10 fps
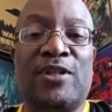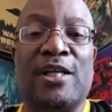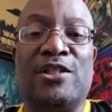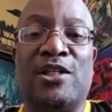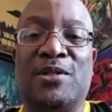and
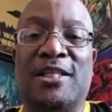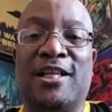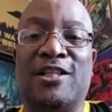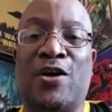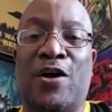she was into
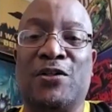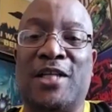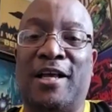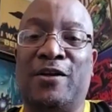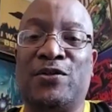the tall
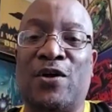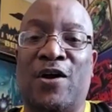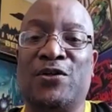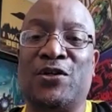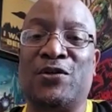tales
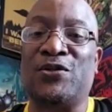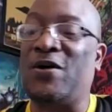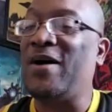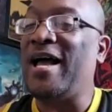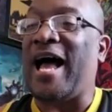also. So
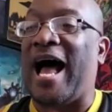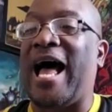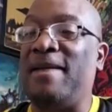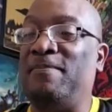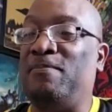
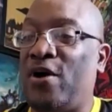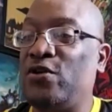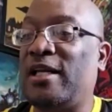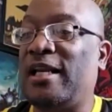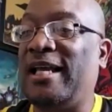I
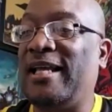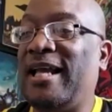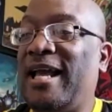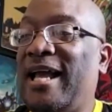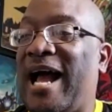personally,
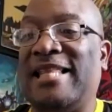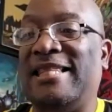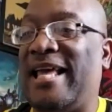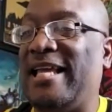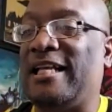I
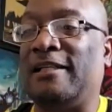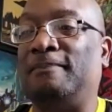think